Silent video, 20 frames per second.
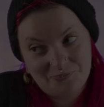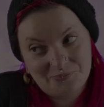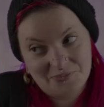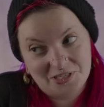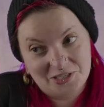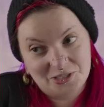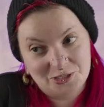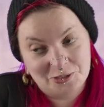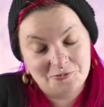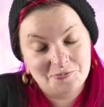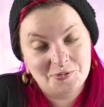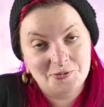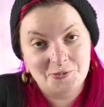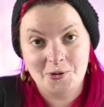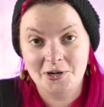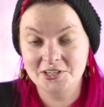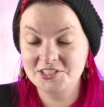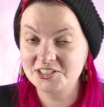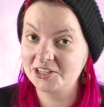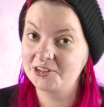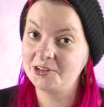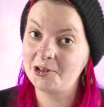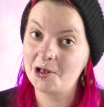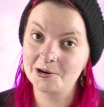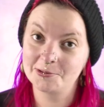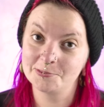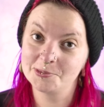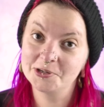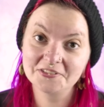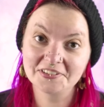So I've been watching a lot
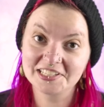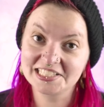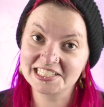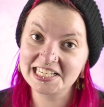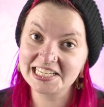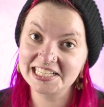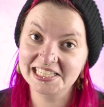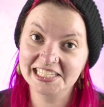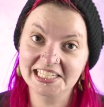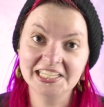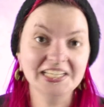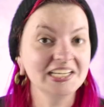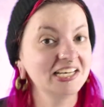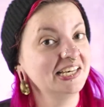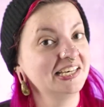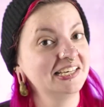of movies lately,